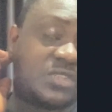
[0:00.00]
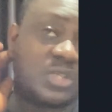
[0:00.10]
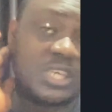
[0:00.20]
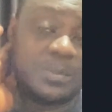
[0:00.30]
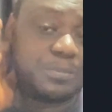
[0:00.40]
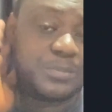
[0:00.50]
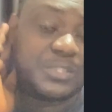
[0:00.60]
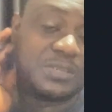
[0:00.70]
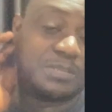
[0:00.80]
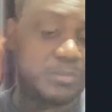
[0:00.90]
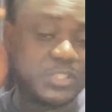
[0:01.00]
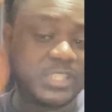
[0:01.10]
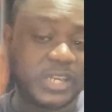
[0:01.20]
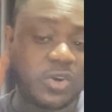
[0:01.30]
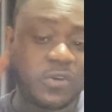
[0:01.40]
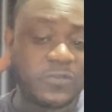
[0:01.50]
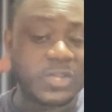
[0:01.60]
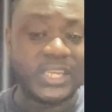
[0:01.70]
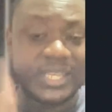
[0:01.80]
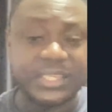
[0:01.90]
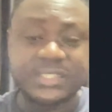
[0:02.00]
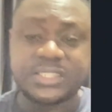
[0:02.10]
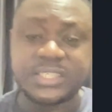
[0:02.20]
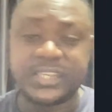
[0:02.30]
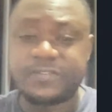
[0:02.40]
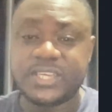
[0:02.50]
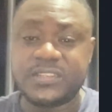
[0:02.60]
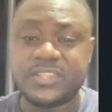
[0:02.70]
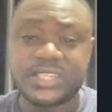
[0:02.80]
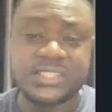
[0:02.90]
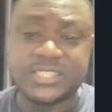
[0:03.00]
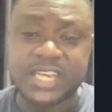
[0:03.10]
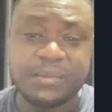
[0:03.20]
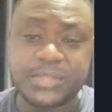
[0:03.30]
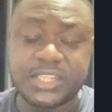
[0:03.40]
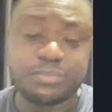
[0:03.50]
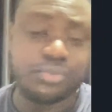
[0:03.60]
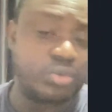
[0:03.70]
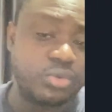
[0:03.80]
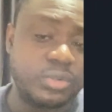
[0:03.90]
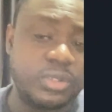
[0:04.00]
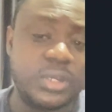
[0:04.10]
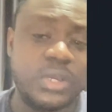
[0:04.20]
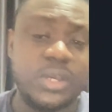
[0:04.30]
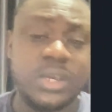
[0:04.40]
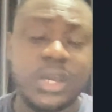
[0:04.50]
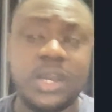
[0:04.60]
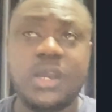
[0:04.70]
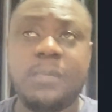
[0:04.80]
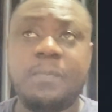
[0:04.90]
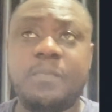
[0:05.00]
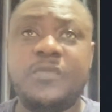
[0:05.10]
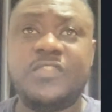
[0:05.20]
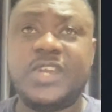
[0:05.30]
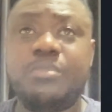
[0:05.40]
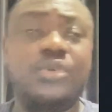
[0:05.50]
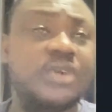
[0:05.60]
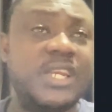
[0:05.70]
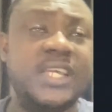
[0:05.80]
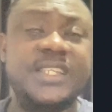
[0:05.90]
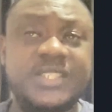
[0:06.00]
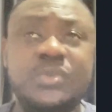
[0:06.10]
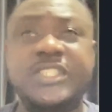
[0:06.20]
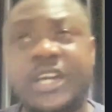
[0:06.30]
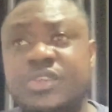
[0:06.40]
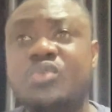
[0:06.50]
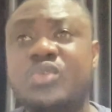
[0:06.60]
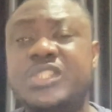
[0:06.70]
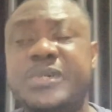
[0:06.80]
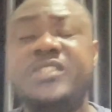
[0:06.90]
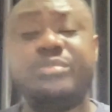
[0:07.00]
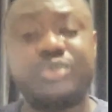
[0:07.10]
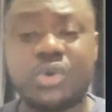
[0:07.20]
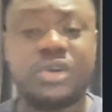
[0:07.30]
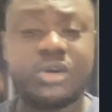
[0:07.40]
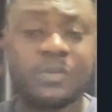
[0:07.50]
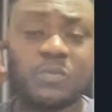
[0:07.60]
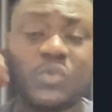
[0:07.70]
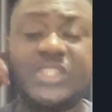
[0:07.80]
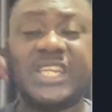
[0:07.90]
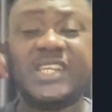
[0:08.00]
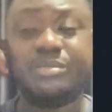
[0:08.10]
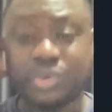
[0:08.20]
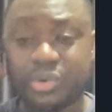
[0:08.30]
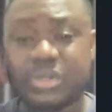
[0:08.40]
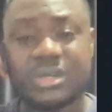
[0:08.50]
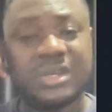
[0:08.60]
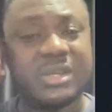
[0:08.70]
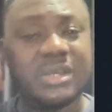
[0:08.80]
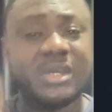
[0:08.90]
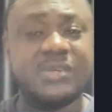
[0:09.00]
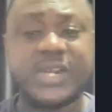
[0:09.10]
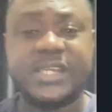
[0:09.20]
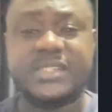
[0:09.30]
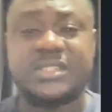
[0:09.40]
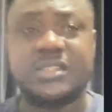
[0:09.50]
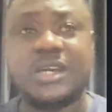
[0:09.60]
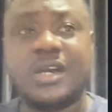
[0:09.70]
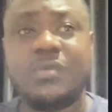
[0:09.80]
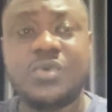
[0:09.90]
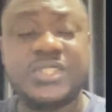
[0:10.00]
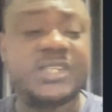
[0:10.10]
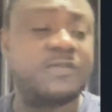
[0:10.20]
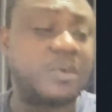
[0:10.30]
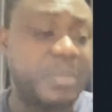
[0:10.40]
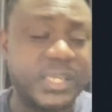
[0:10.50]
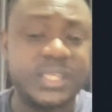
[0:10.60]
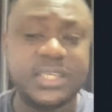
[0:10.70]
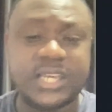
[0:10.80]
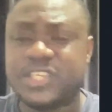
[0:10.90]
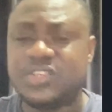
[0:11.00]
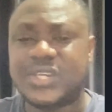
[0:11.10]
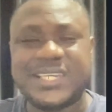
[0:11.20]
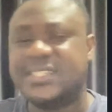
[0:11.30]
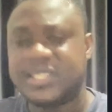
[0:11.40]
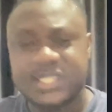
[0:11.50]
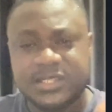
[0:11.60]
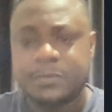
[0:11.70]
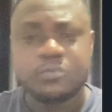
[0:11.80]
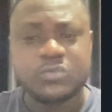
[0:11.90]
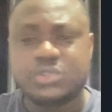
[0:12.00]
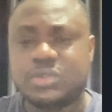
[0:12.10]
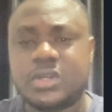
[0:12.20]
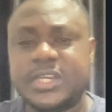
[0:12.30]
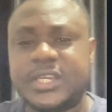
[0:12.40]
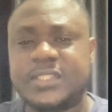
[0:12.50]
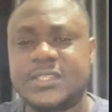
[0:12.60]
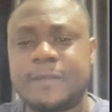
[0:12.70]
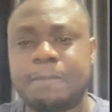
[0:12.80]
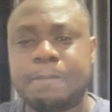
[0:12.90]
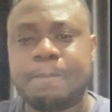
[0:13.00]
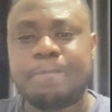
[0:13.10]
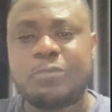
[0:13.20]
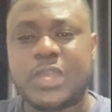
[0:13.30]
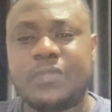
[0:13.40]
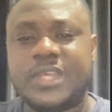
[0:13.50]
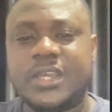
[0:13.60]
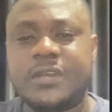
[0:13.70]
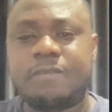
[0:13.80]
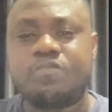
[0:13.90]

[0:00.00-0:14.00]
keep check of your links. If any time that's broken, if there are broken links, they will tell you which page broke, which link broke, right? What was the former link, and then you can easily reconnect. And then